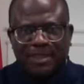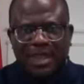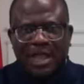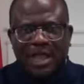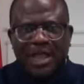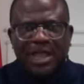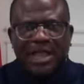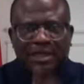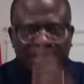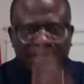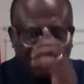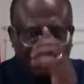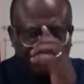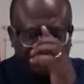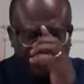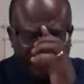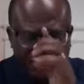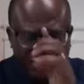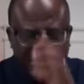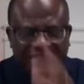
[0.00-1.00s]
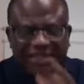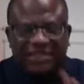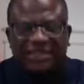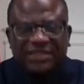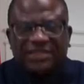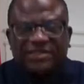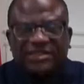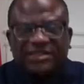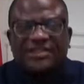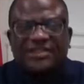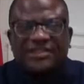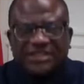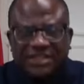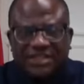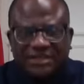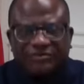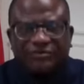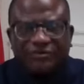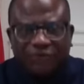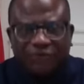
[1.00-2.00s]
And if we say
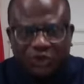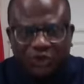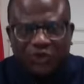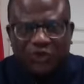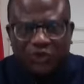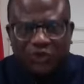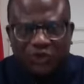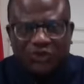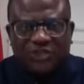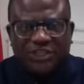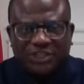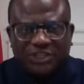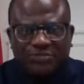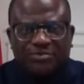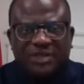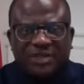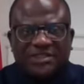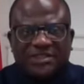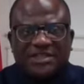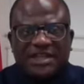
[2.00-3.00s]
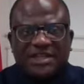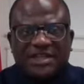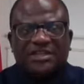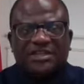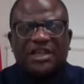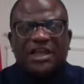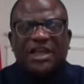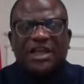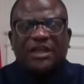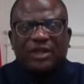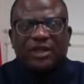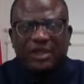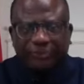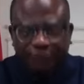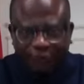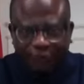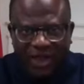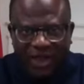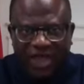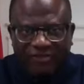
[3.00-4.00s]
intensive use, it means that
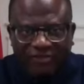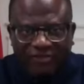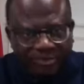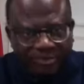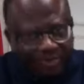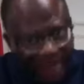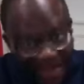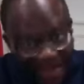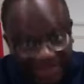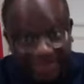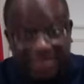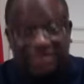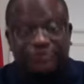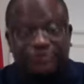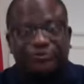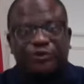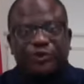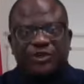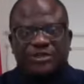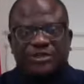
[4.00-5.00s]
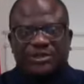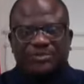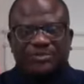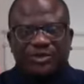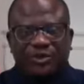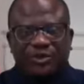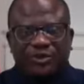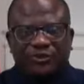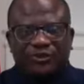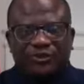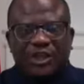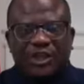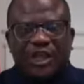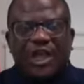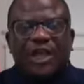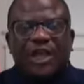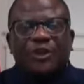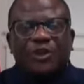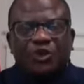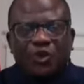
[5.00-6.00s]
if you have a patent, for example,
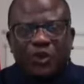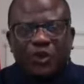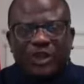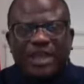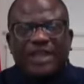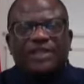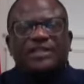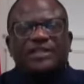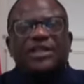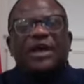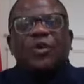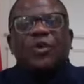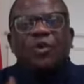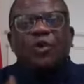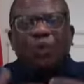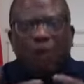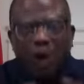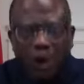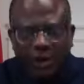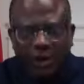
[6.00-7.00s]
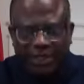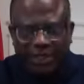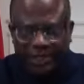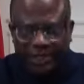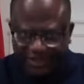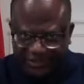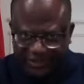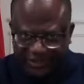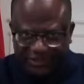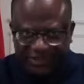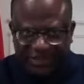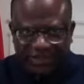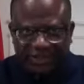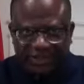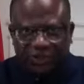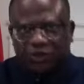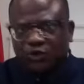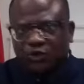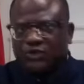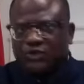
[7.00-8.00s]
you can work it
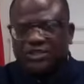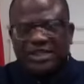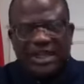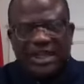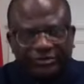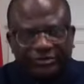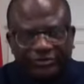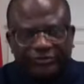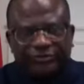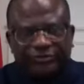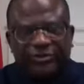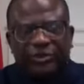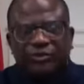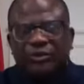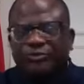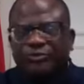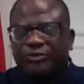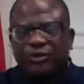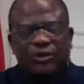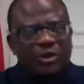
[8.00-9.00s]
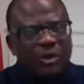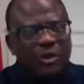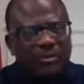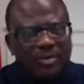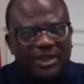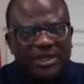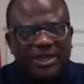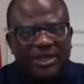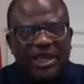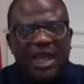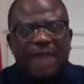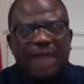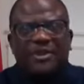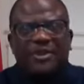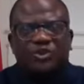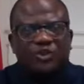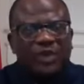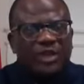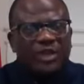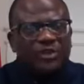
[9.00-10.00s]
yourself with your company,
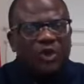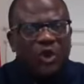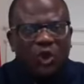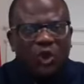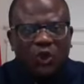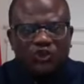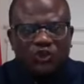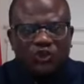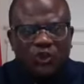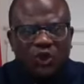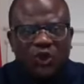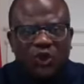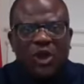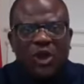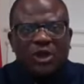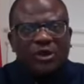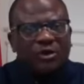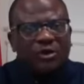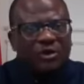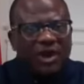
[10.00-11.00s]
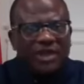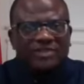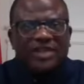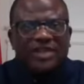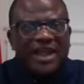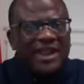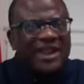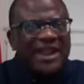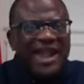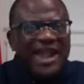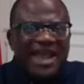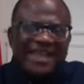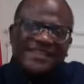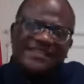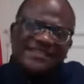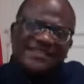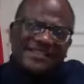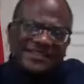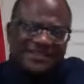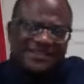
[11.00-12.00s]
but you can also grant
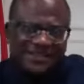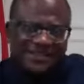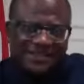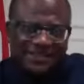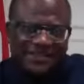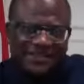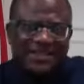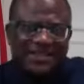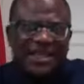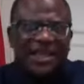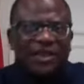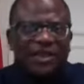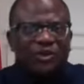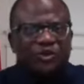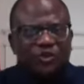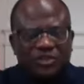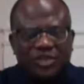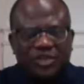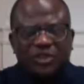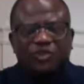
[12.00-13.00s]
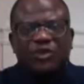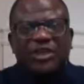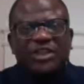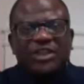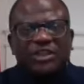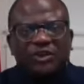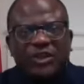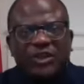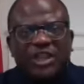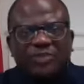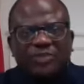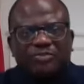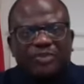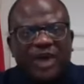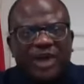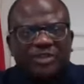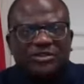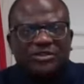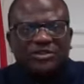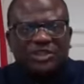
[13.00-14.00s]
licenses. You see, you can create
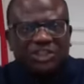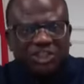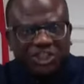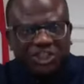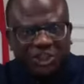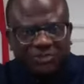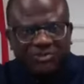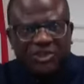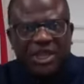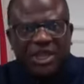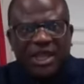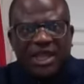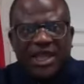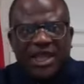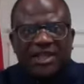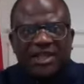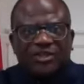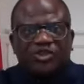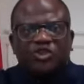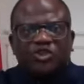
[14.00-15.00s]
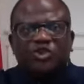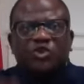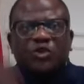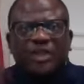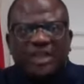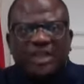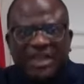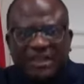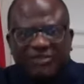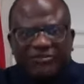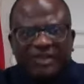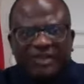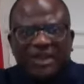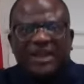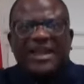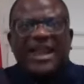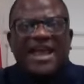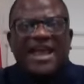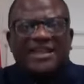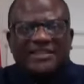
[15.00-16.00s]
partnerships and you give
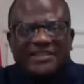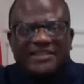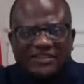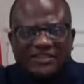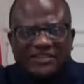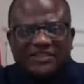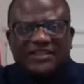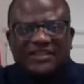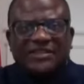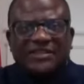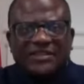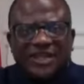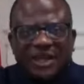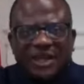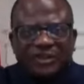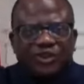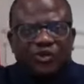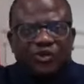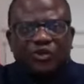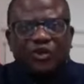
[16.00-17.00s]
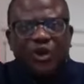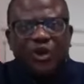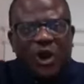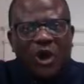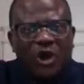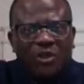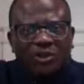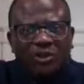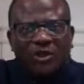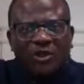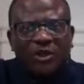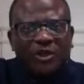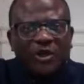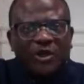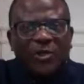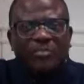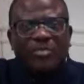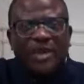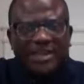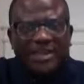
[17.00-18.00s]
licenses to other
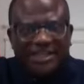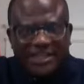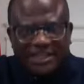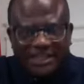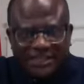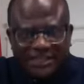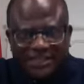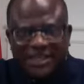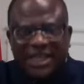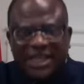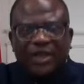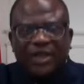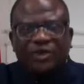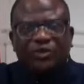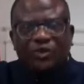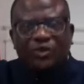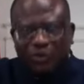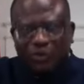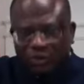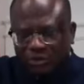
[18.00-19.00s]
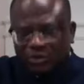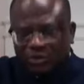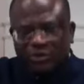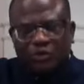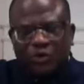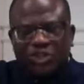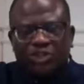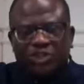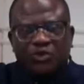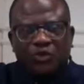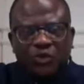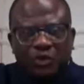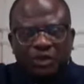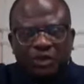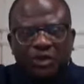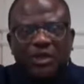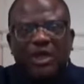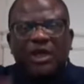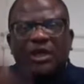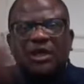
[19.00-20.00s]
companies which
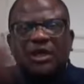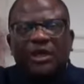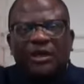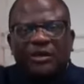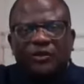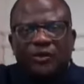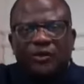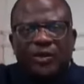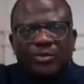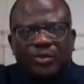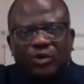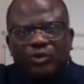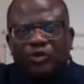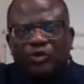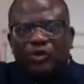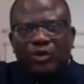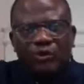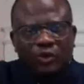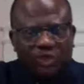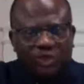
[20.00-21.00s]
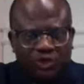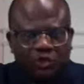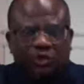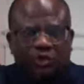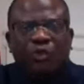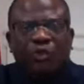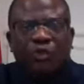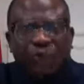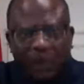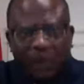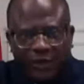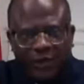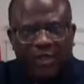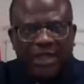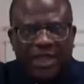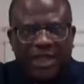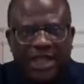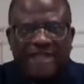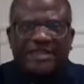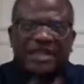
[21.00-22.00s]
will
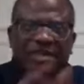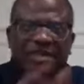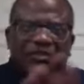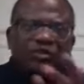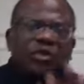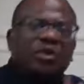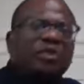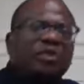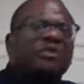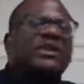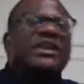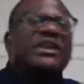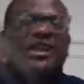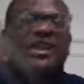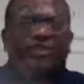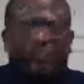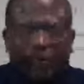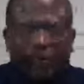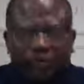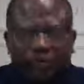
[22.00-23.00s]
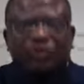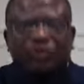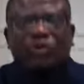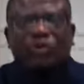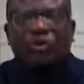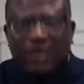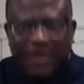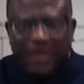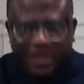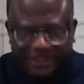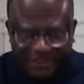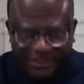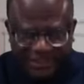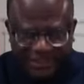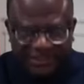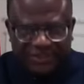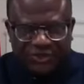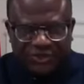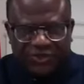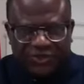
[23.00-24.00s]
work and then will give you
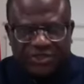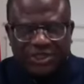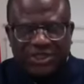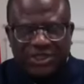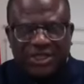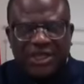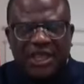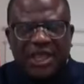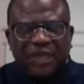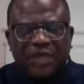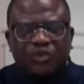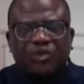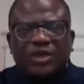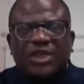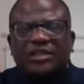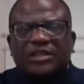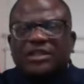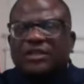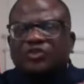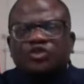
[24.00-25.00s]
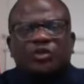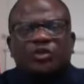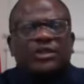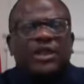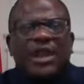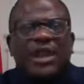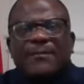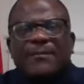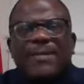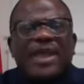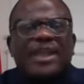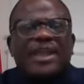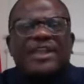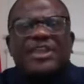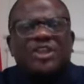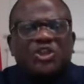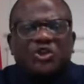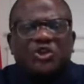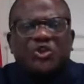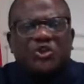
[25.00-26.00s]
royalties. You see, so there are
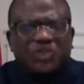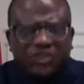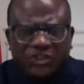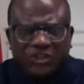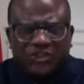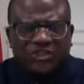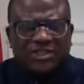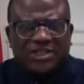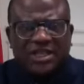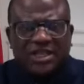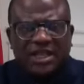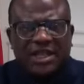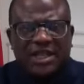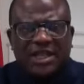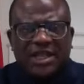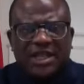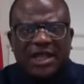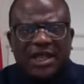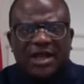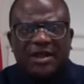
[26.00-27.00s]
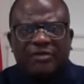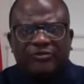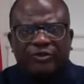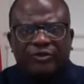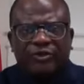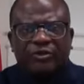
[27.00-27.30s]
many uses of